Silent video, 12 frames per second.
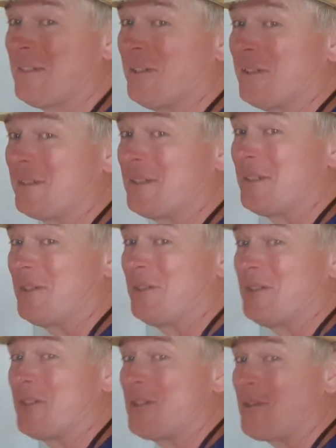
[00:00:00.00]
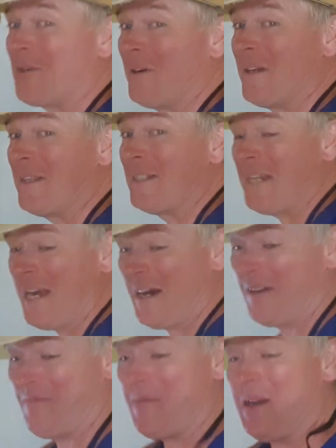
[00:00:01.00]
it took to destroy the
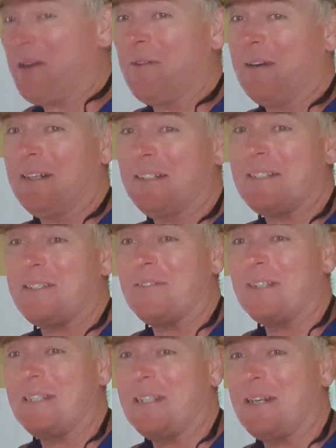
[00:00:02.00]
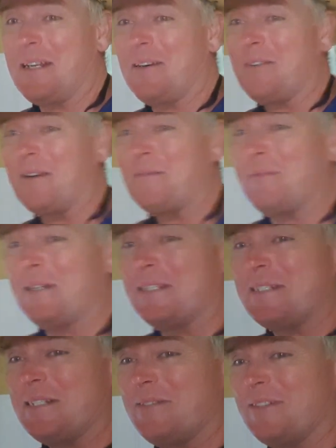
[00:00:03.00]
town of Meckering. See if we can get that go around by
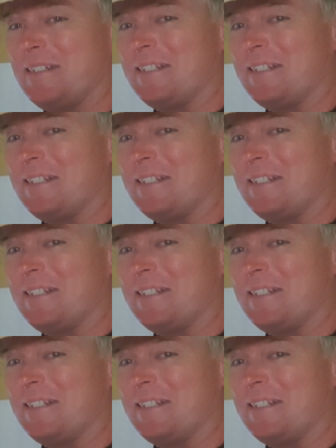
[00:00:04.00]
the TV